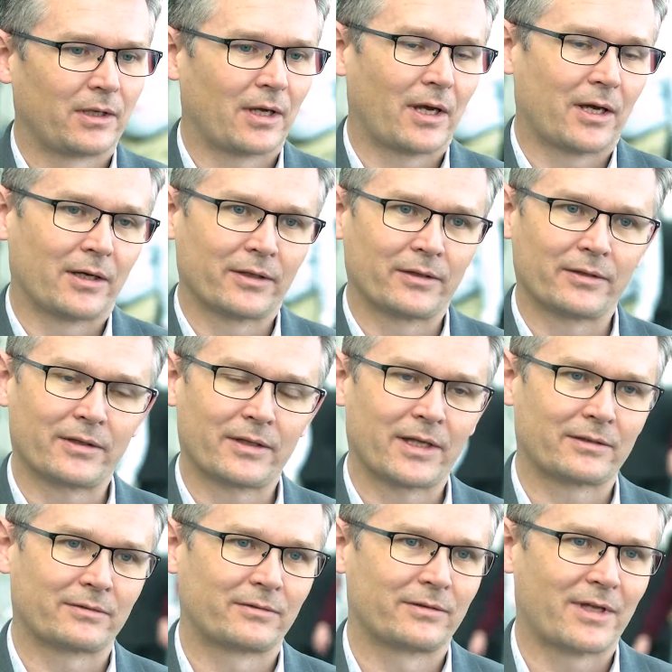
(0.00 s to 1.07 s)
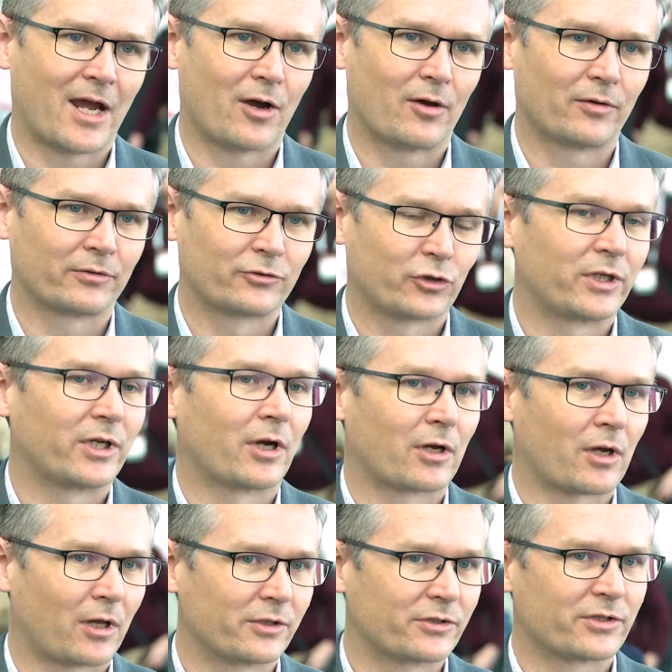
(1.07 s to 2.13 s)
uh, that now treating
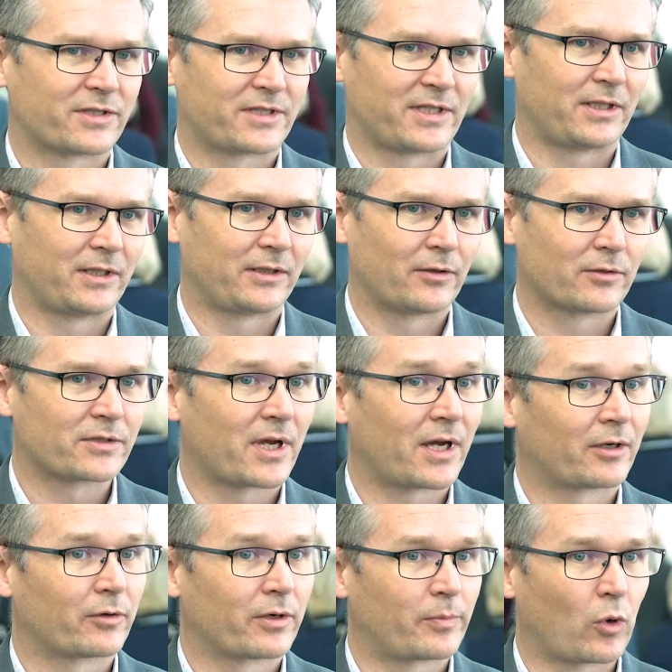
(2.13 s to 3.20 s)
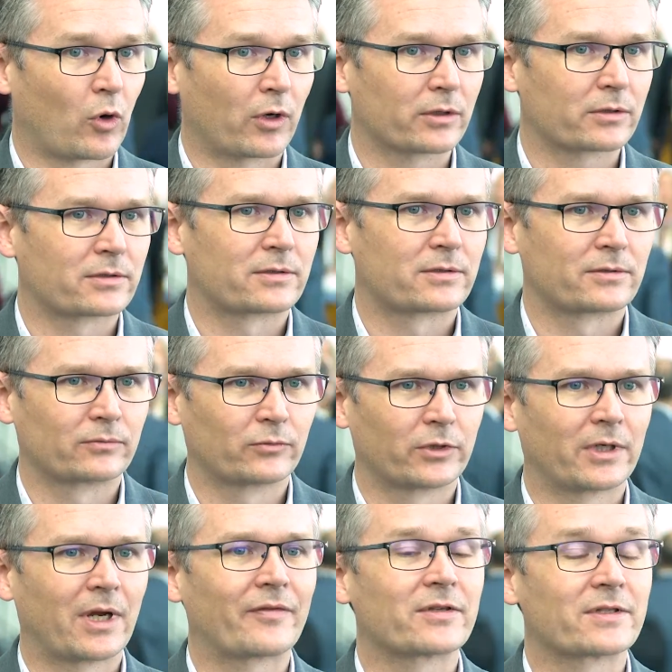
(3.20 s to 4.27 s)
oncologists see those kind of reports.
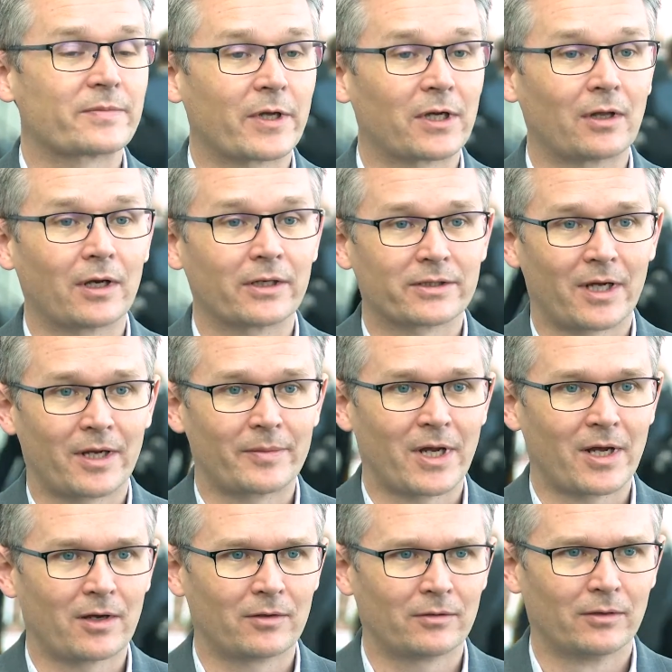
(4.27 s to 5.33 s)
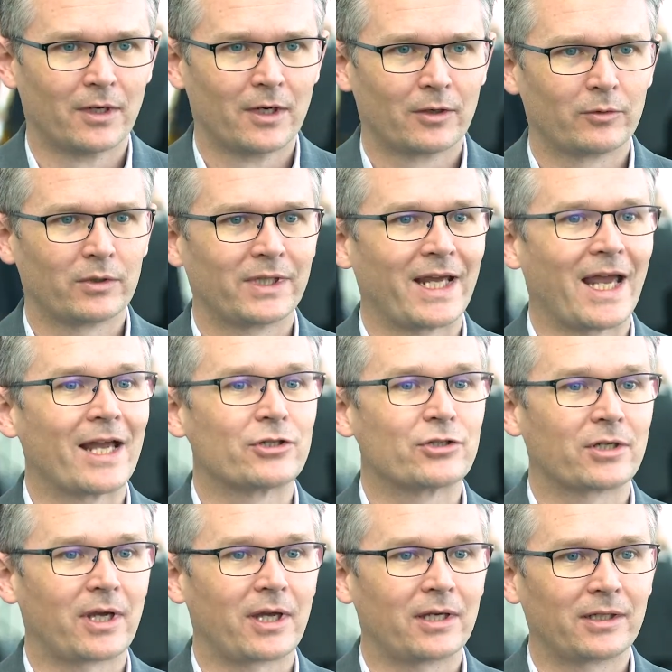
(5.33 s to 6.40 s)
we have to spend a lot of time now really
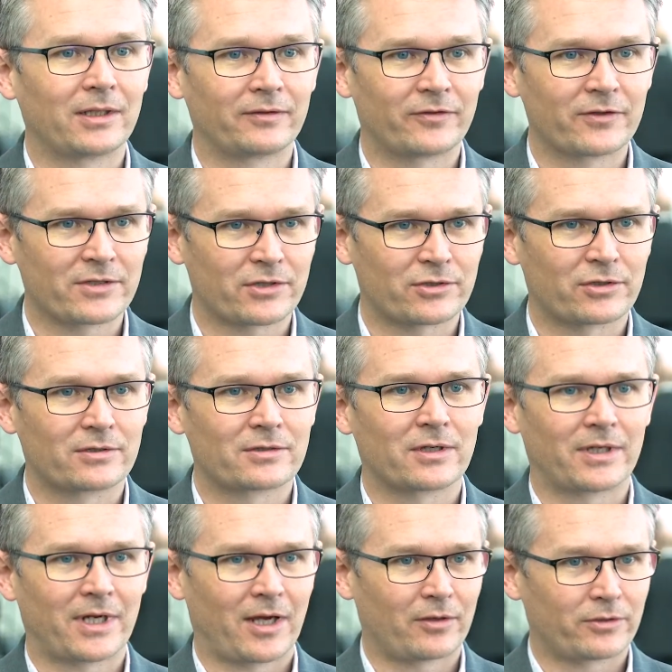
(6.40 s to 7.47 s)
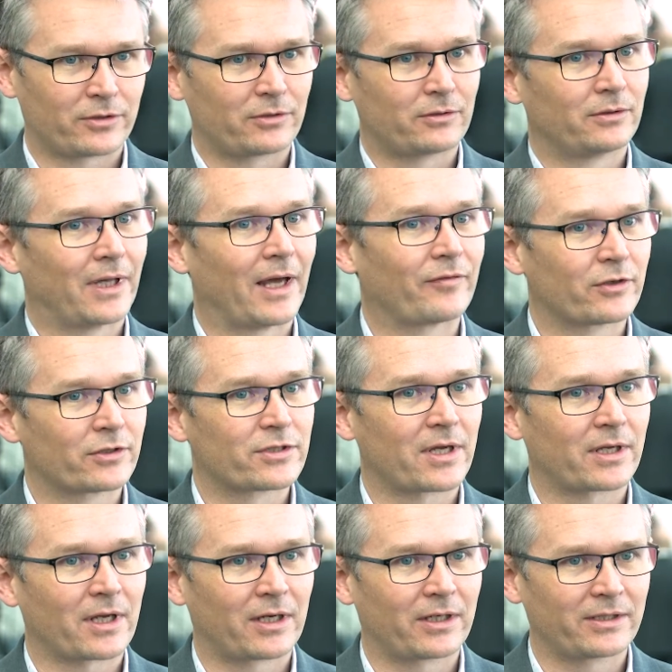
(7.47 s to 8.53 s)
educating physicians on how to leverage
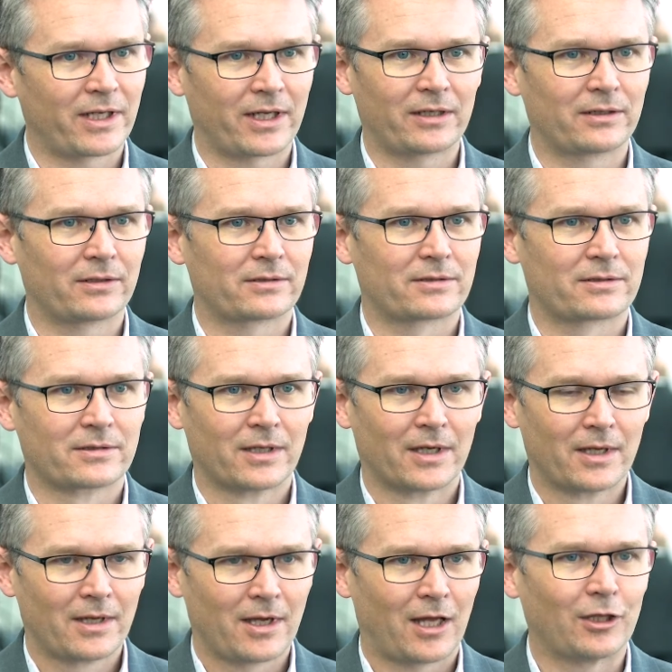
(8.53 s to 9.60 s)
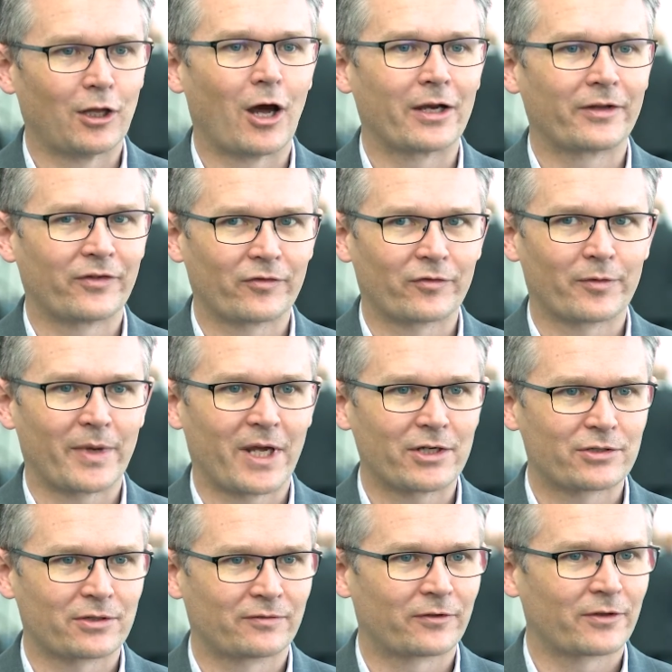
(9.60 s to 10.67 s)
that kind of data. It's a lot of
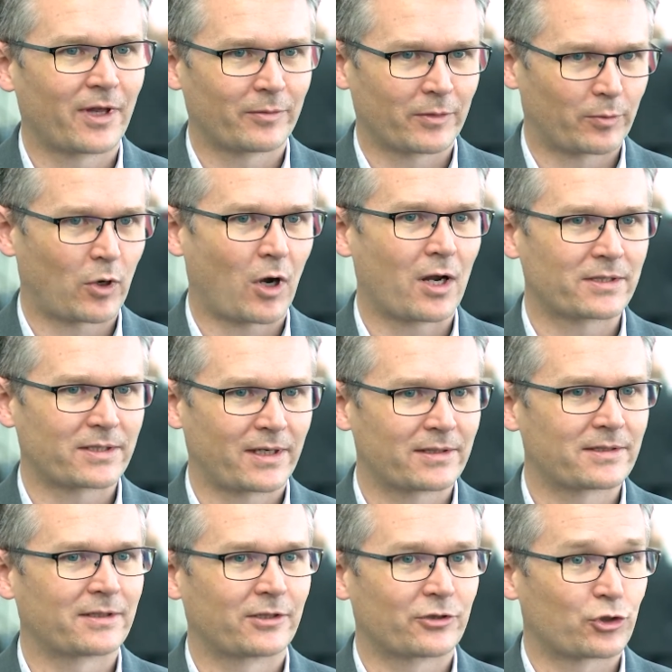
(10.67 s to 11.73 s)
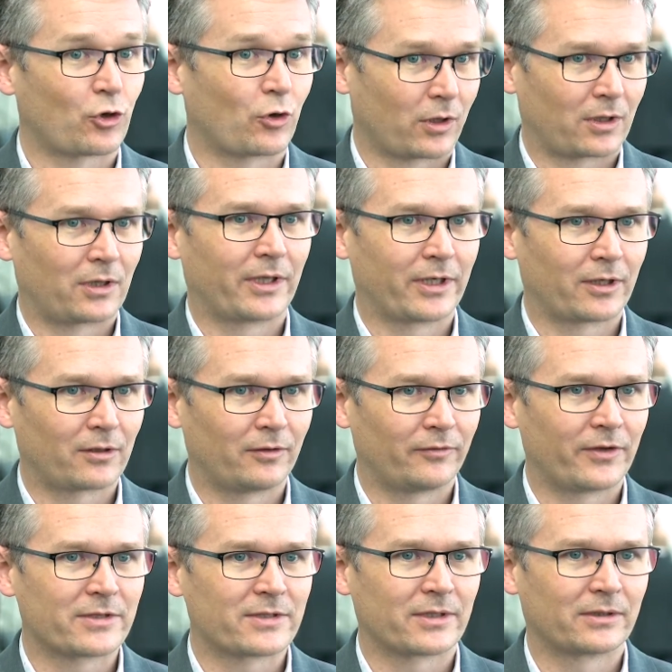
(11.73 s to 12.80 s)
information for them to process in a short clinical
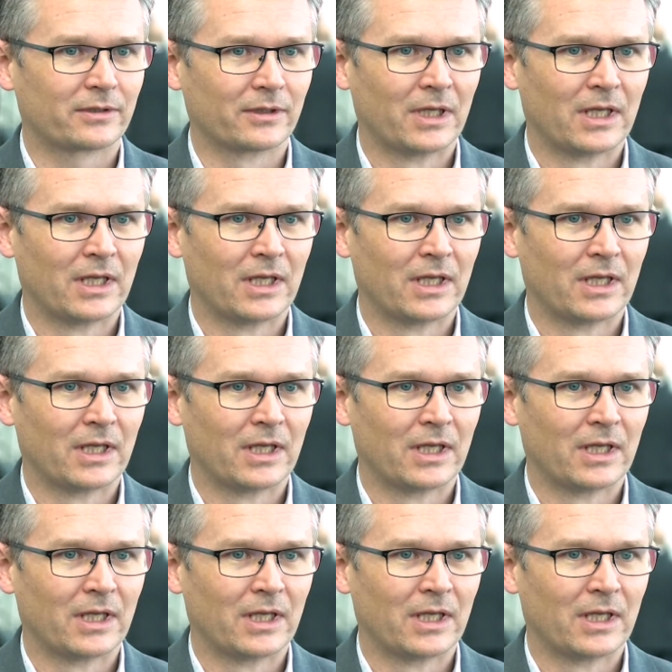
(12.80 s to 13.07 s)
visit.